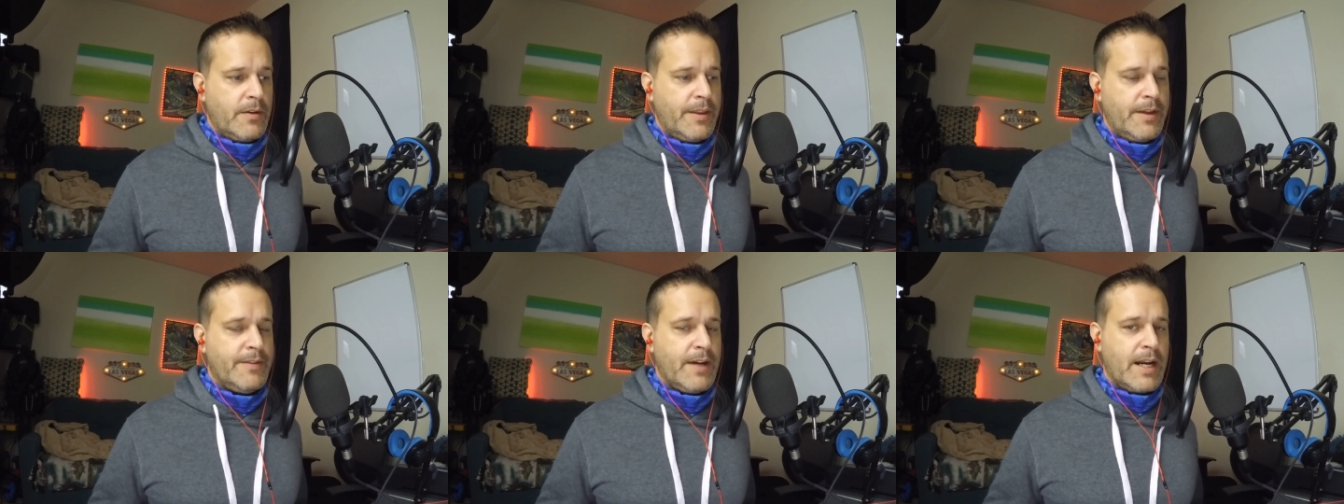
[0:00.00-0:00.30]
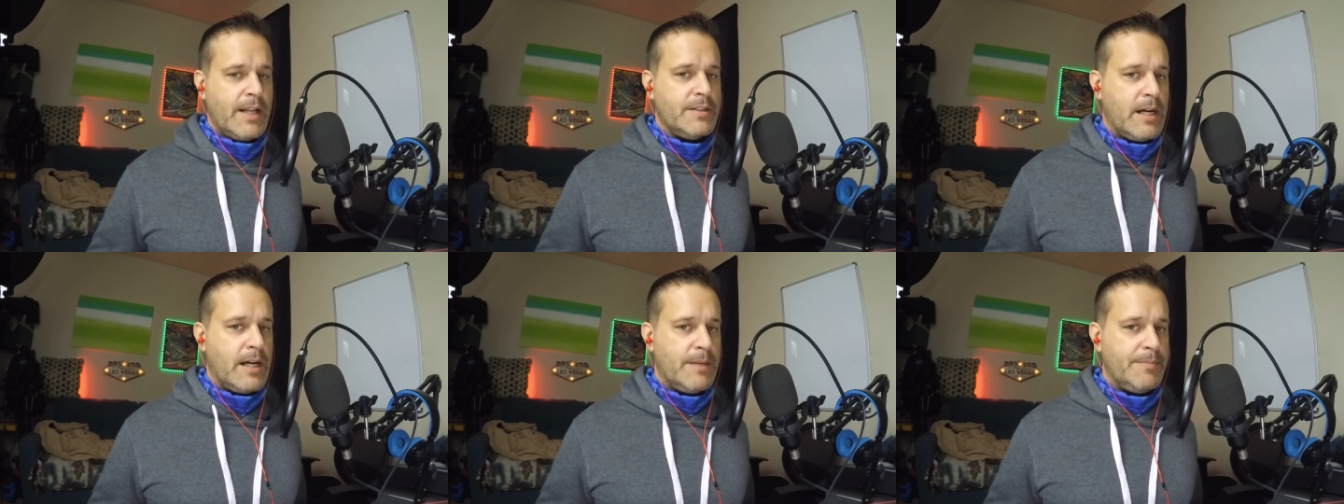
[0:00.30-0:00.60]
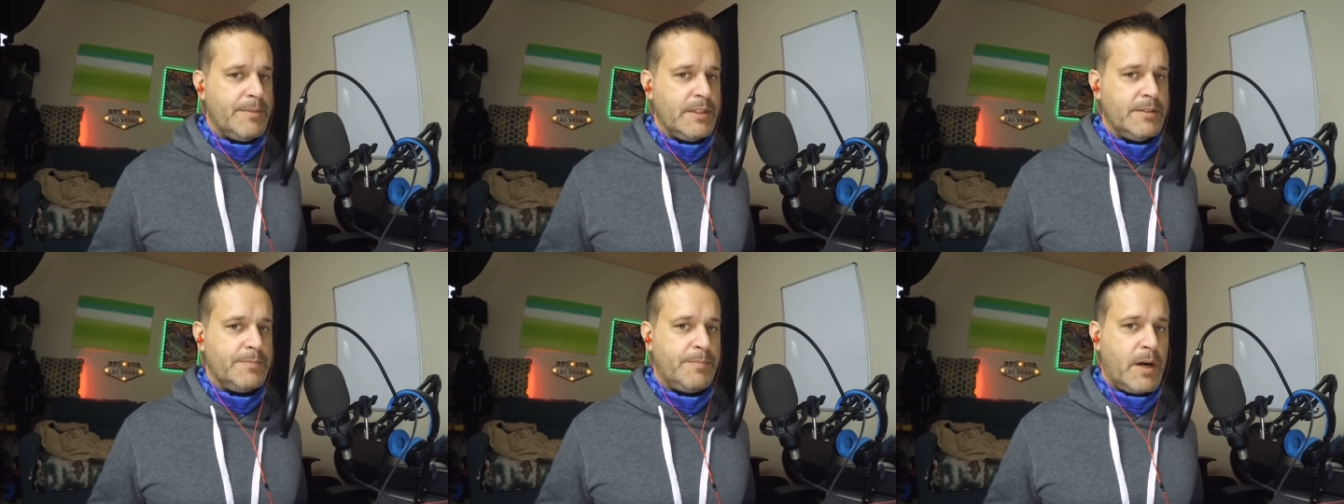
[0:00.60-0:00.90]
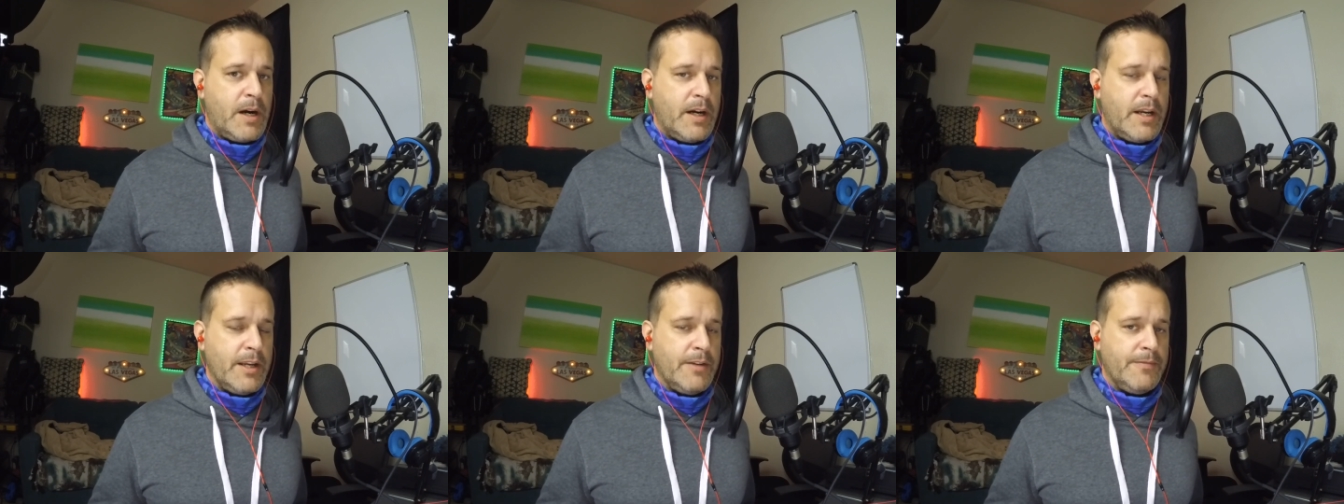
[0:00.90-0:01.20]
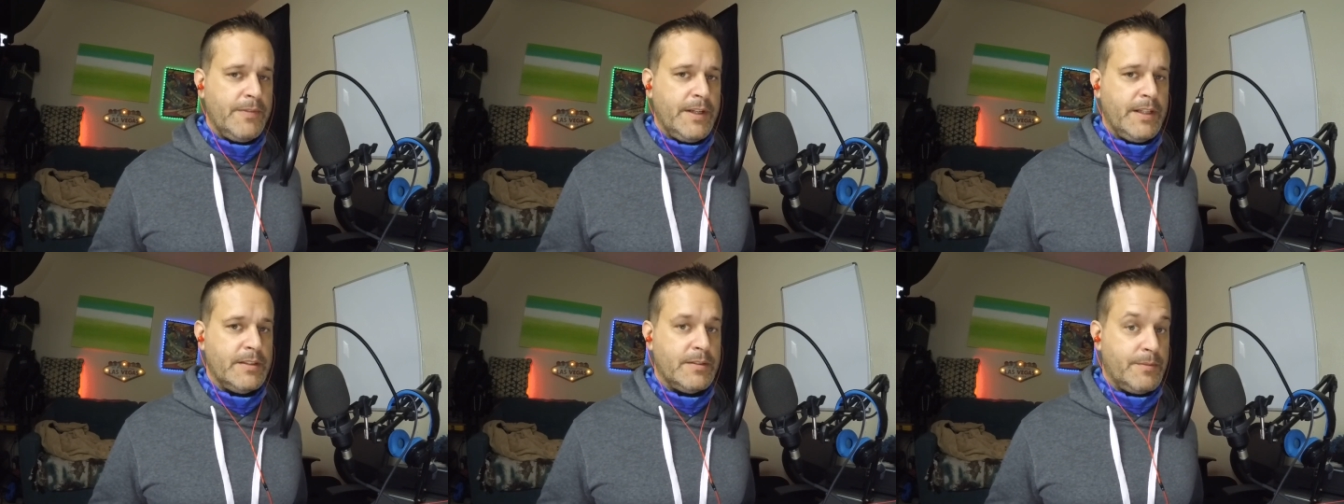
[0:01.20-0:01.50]
they've got to drop these
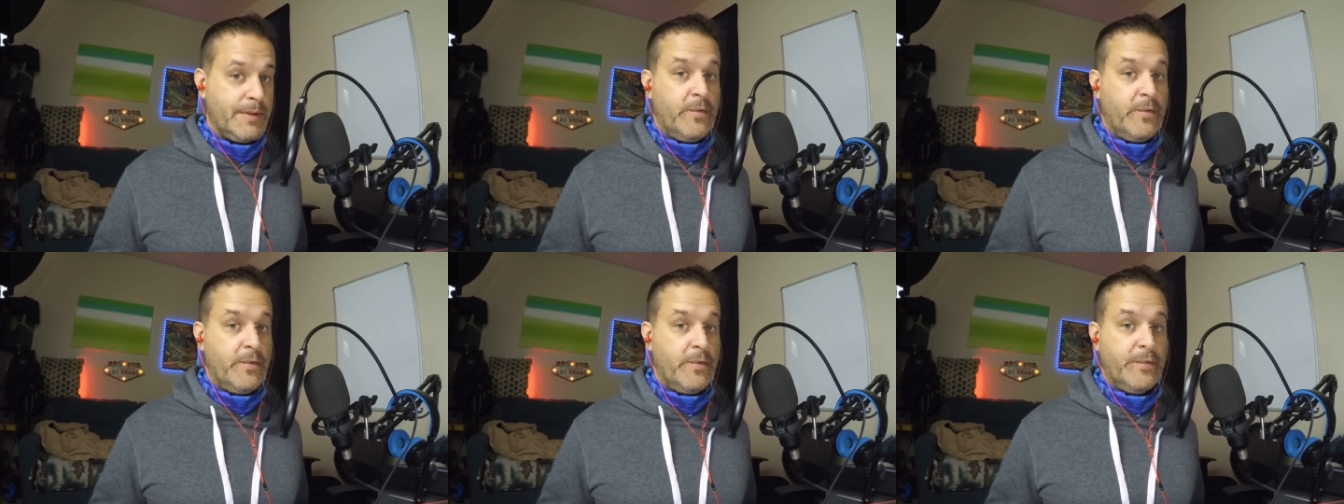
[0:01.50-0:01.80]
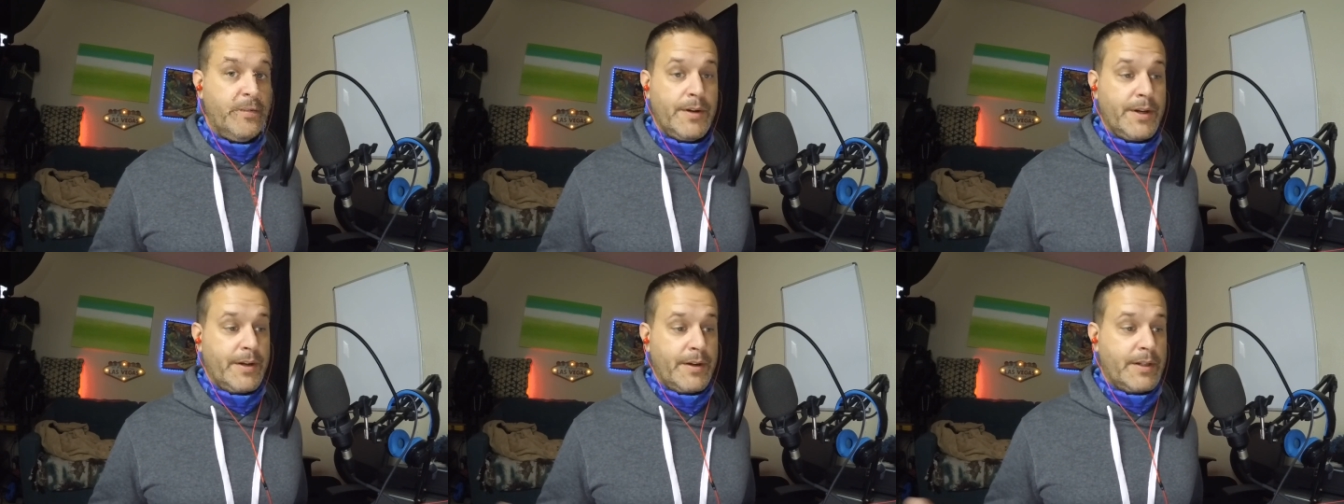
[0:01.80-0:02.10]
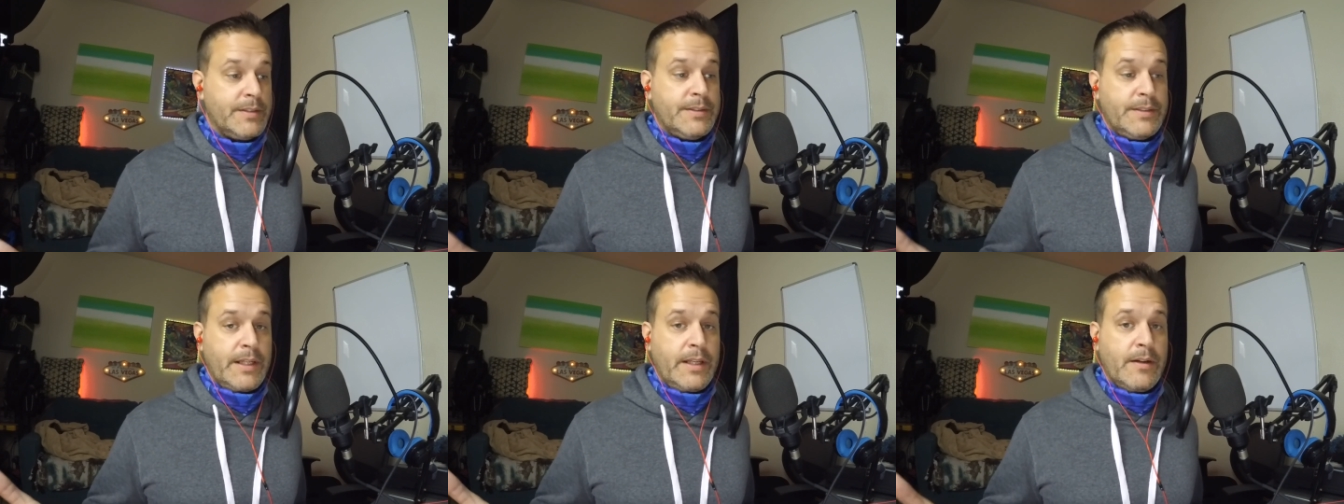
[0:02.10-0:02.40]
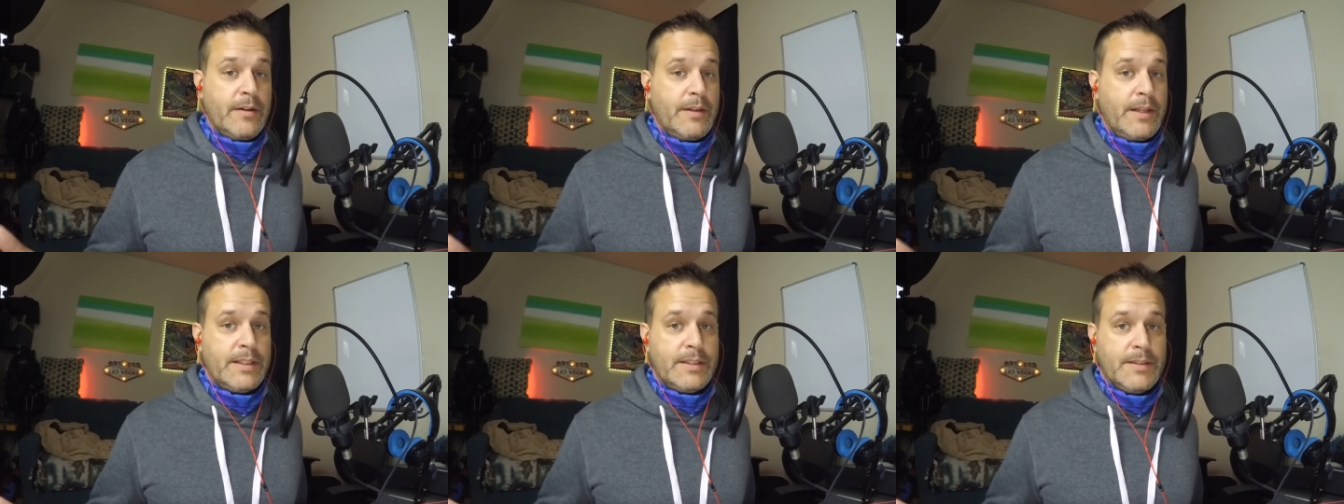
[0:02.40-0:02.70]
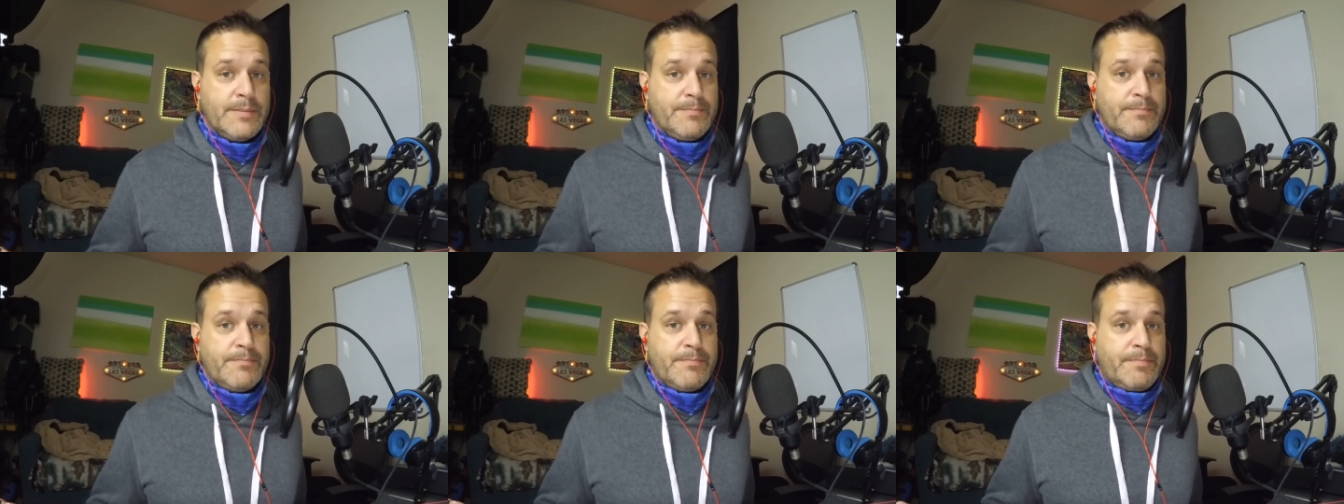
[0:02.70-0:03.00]
parking fees or we ain't going to your casino.
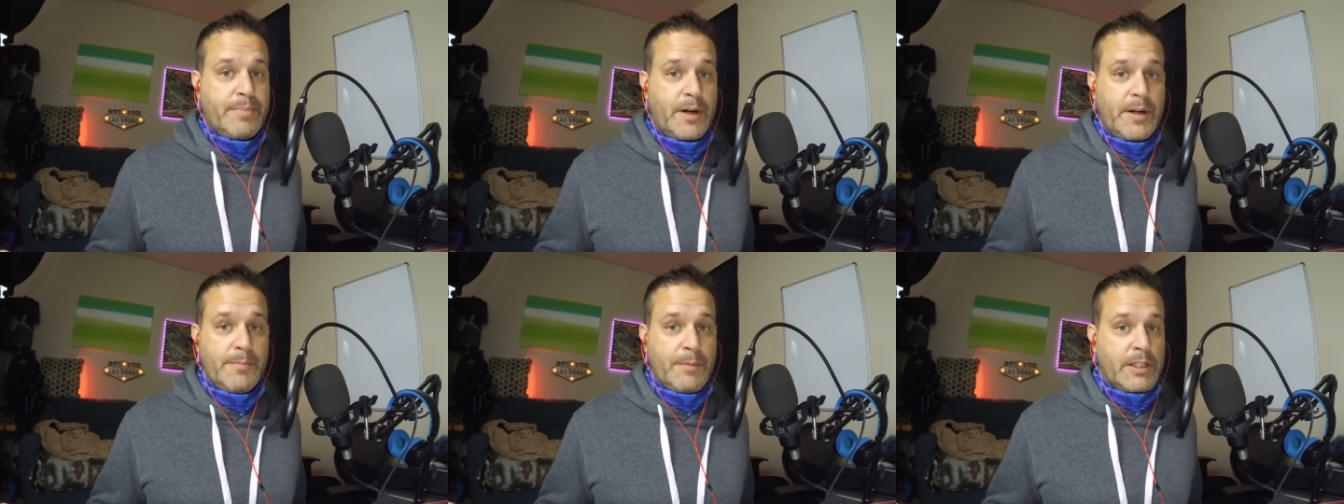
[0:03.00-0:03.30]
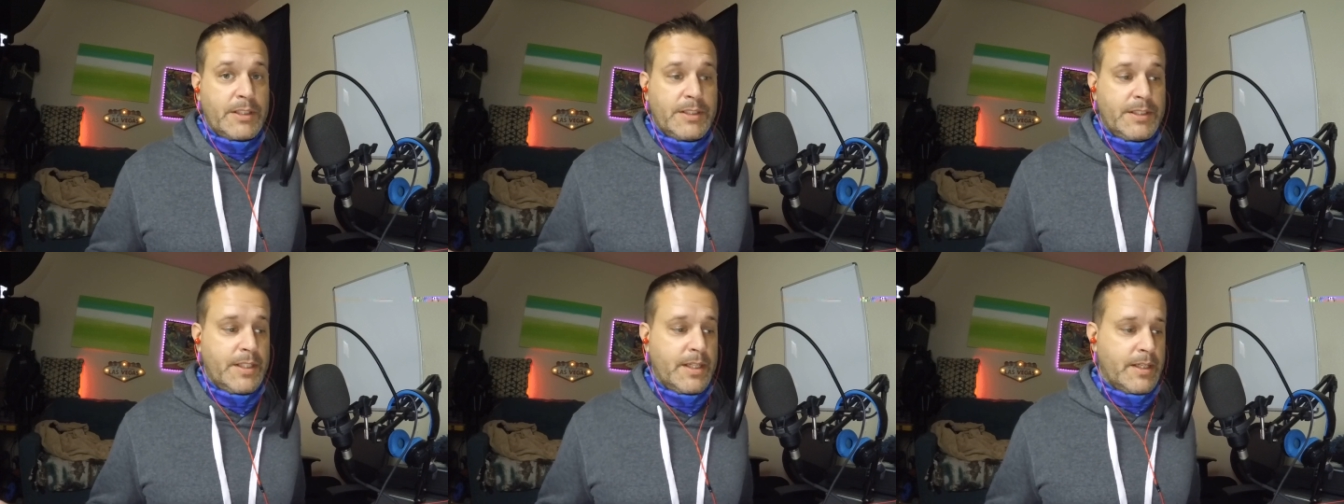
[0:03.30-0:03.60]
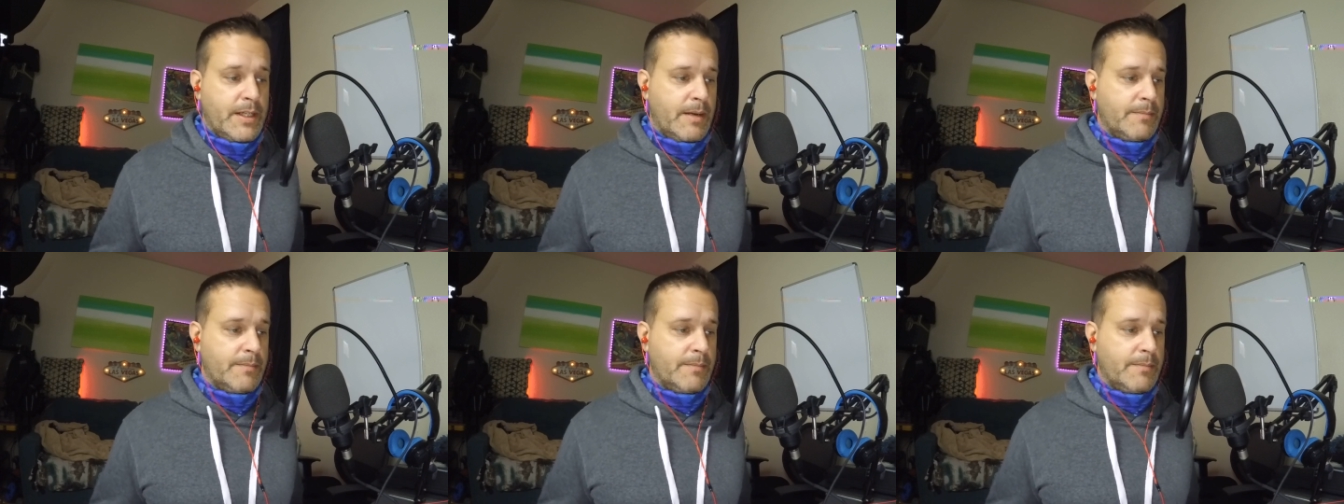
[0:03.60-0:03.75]
That's pretty much it.